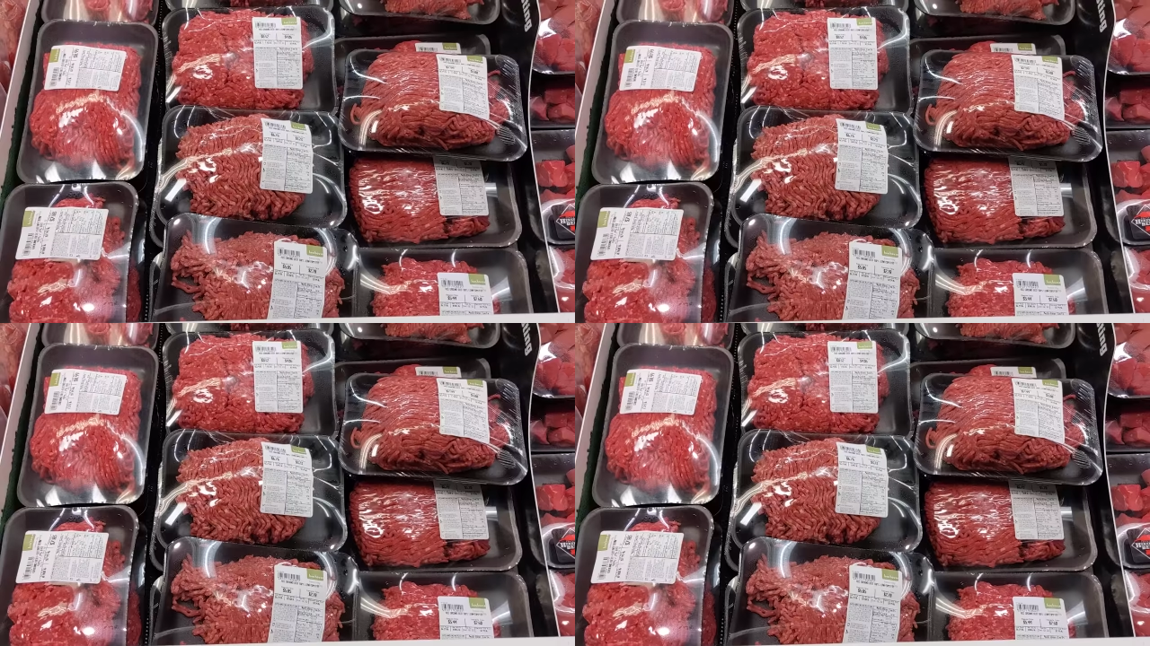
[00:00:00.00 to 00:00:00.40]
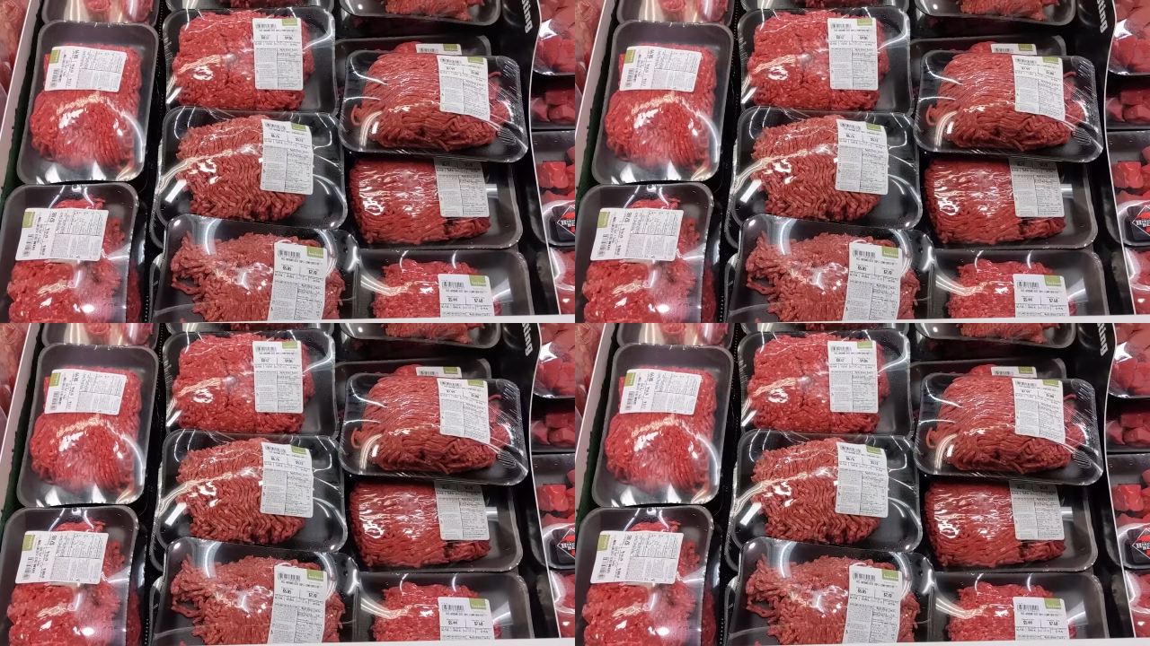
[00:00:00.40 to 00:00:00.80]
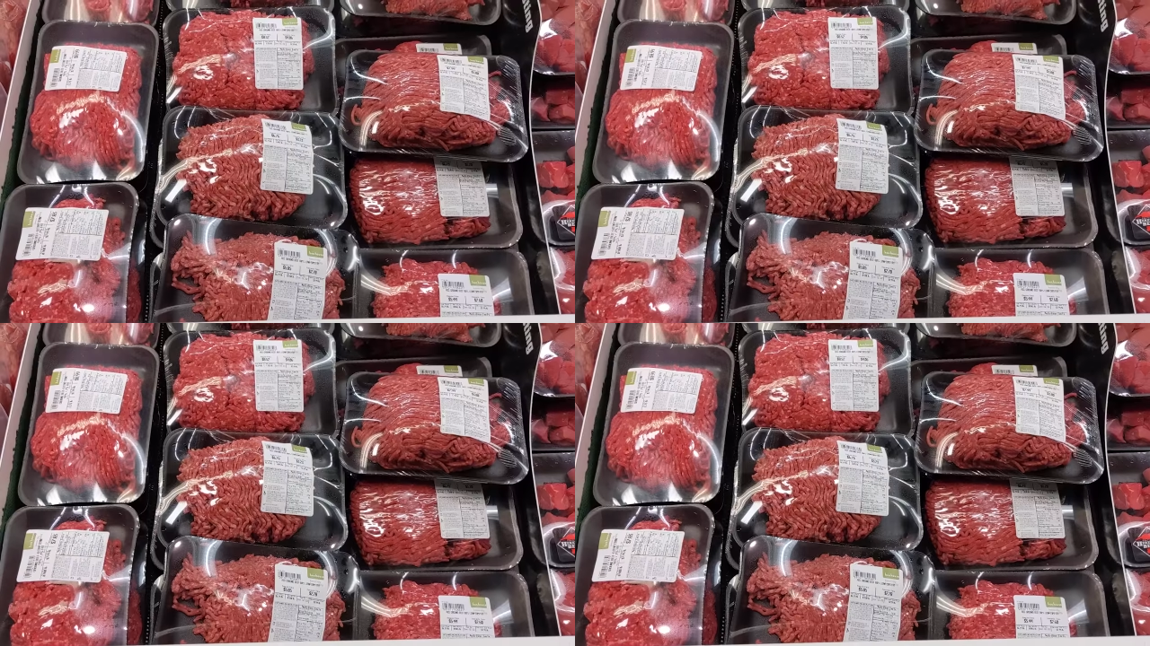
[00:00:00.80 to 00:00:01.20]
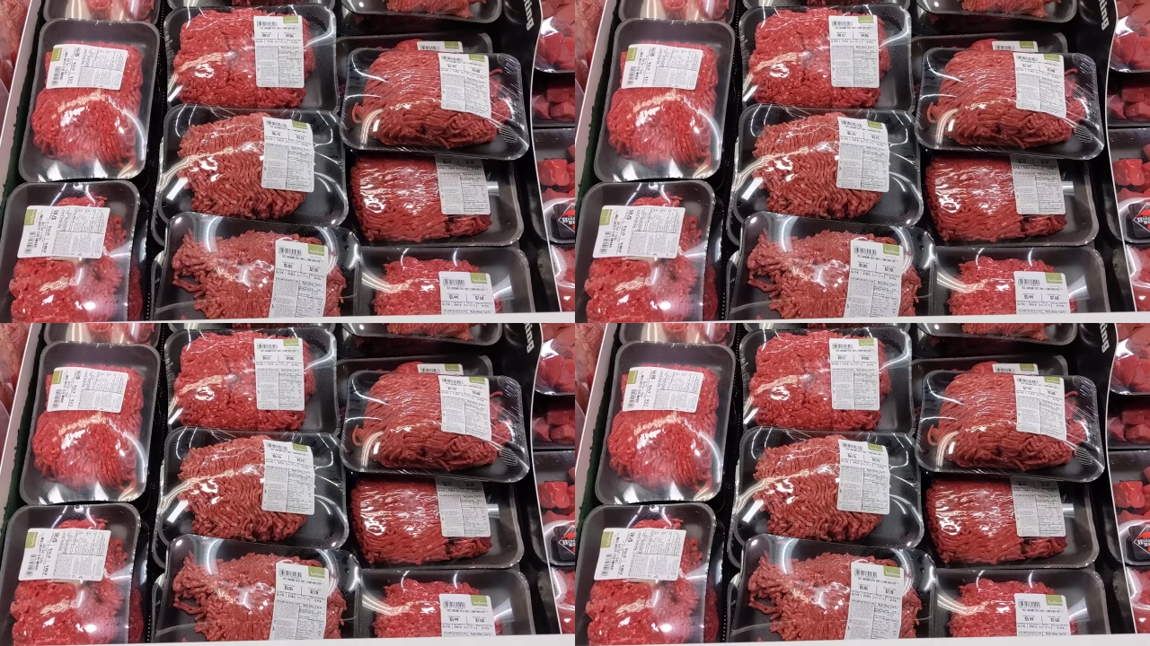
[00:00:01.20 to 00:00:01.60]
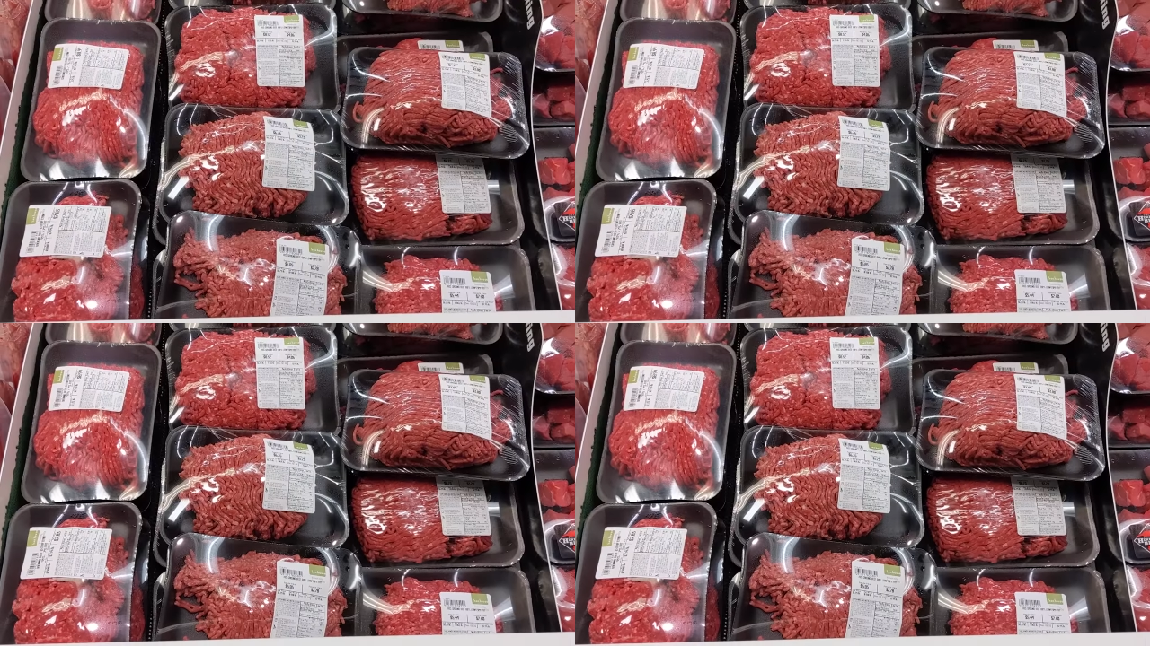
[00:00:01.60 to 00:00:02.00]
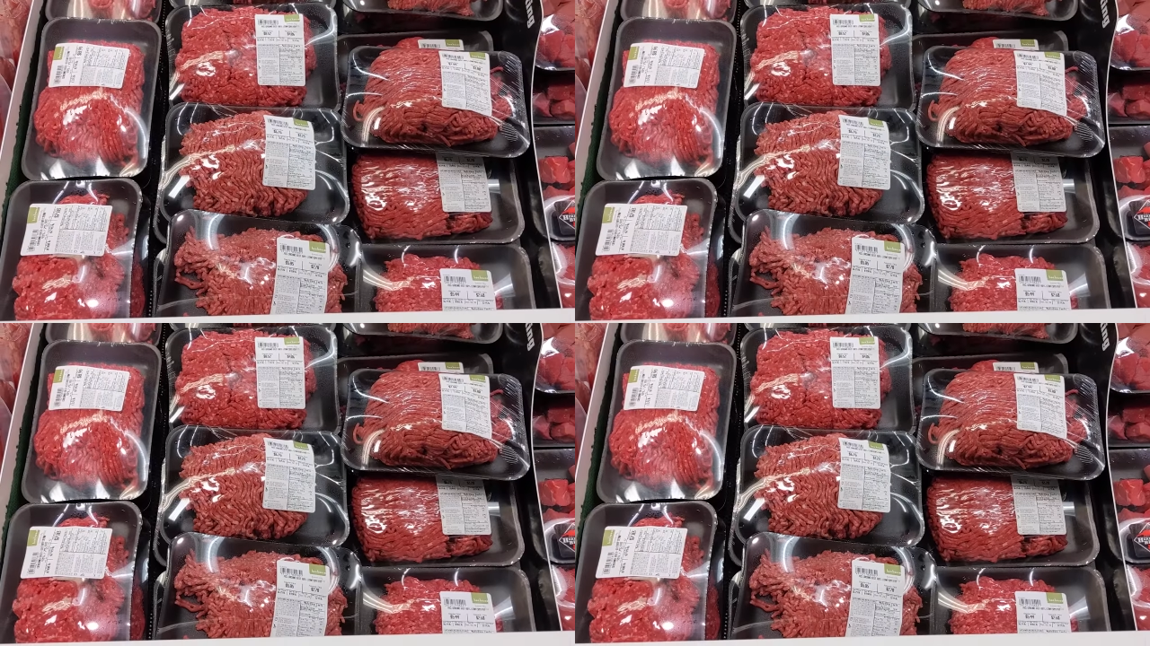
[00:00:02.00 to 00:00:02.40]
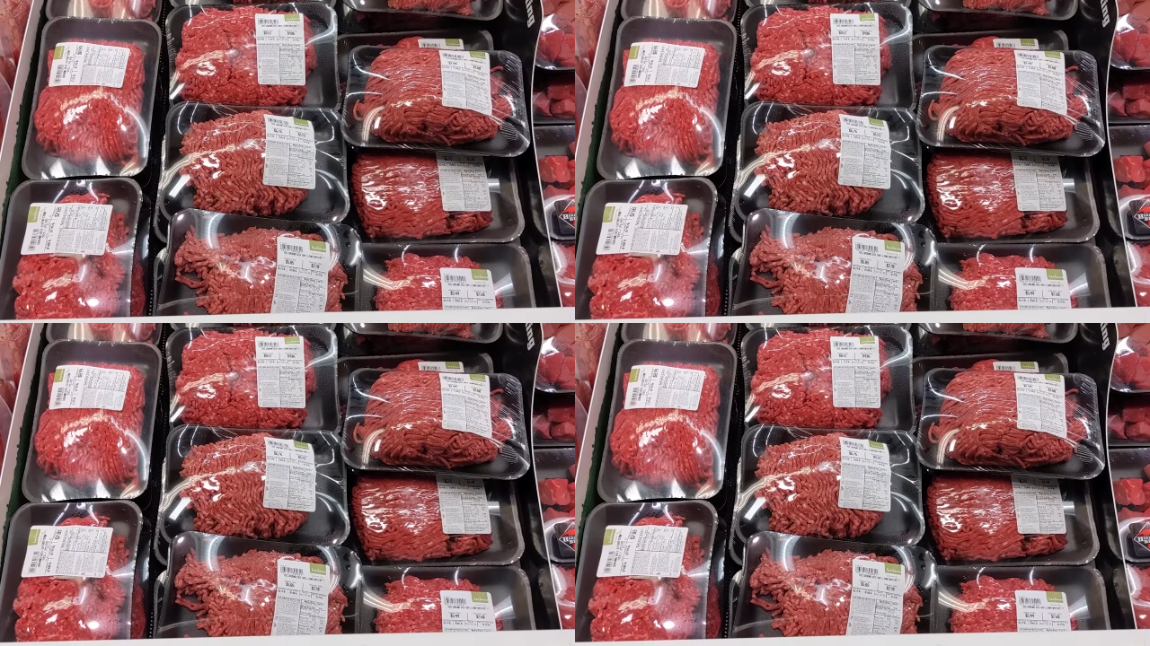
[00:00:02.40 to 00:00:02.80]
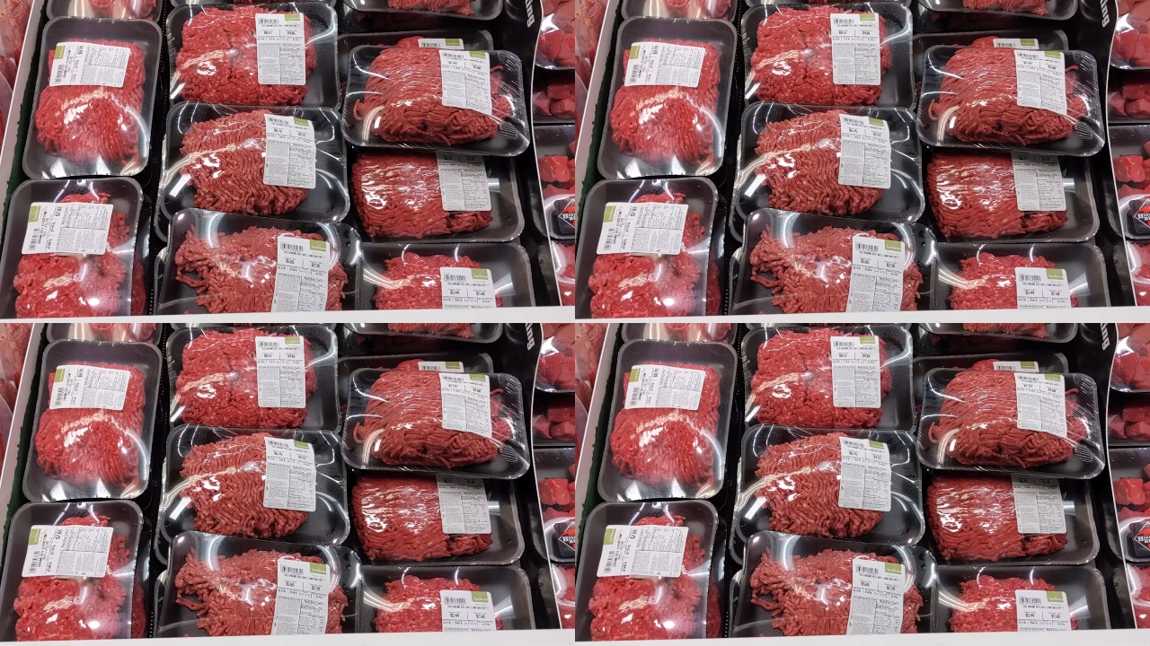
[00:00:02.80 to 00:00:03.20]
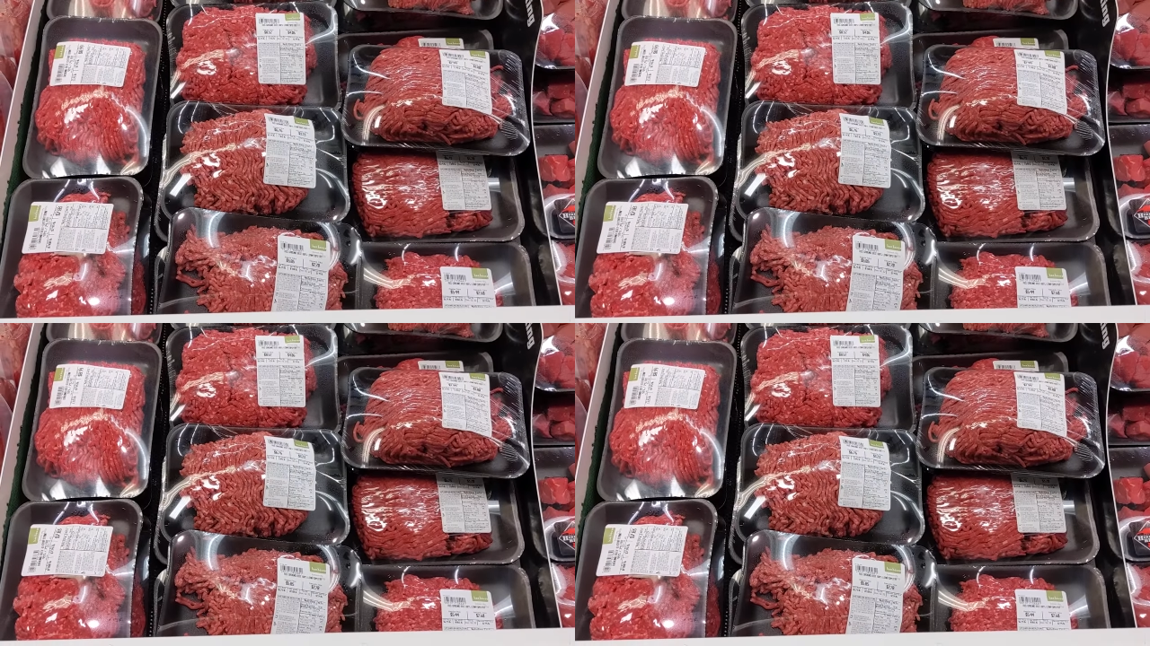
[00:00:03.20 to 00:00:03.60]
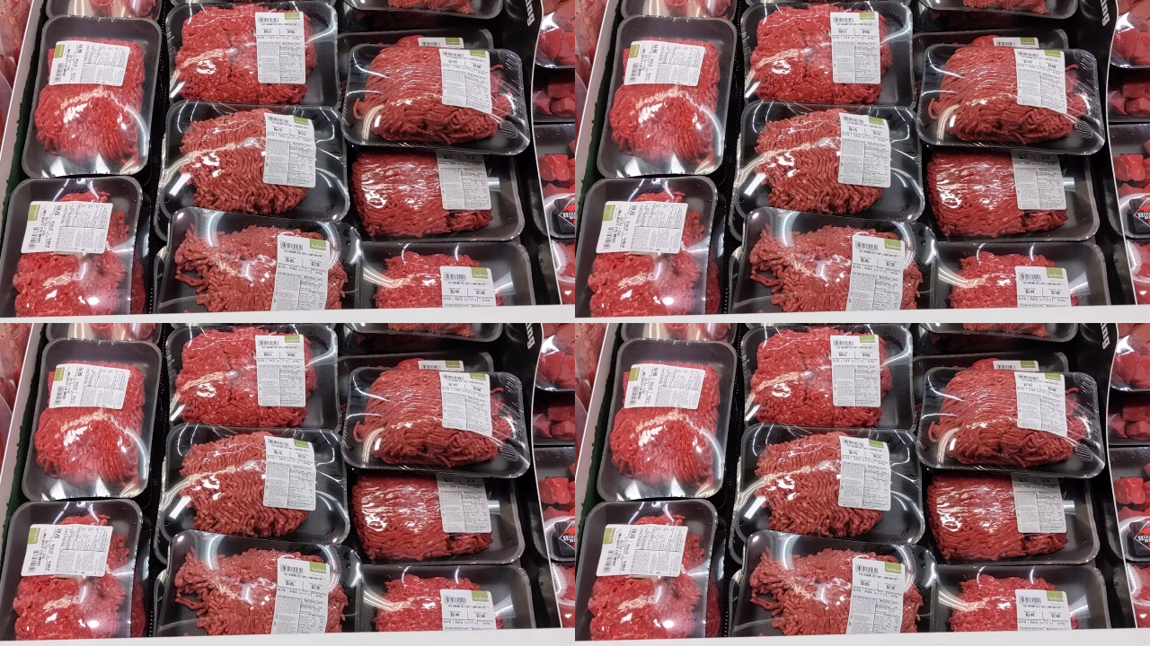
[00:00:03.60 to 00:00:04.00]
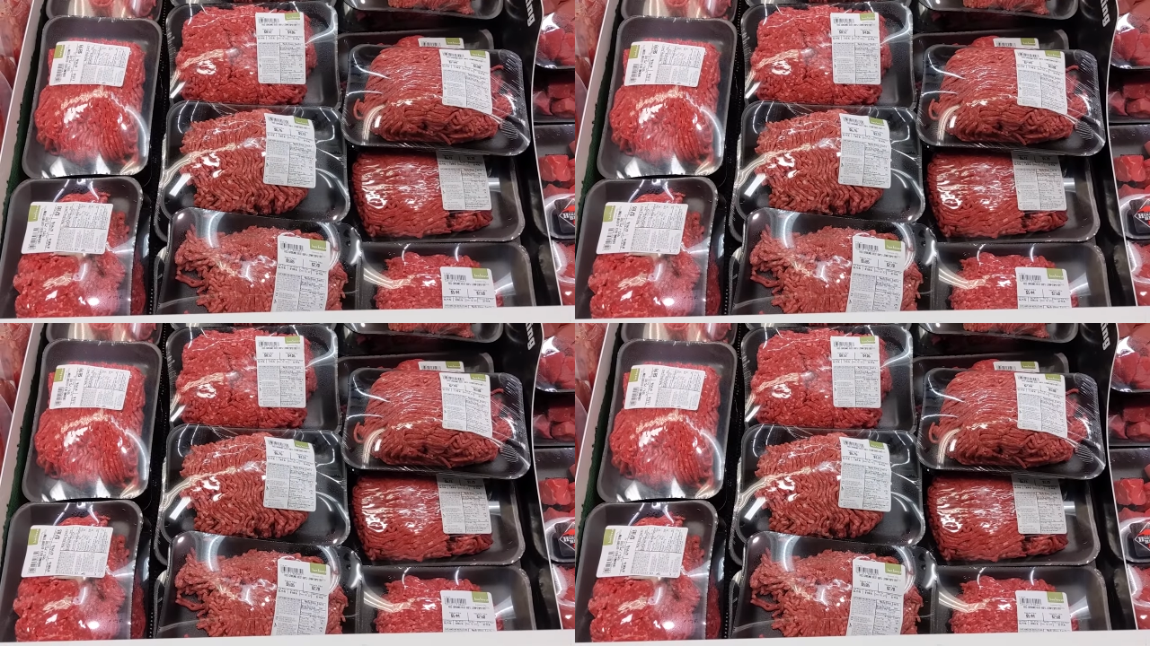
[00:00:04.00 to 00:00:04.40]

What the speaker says: (no speaker visible)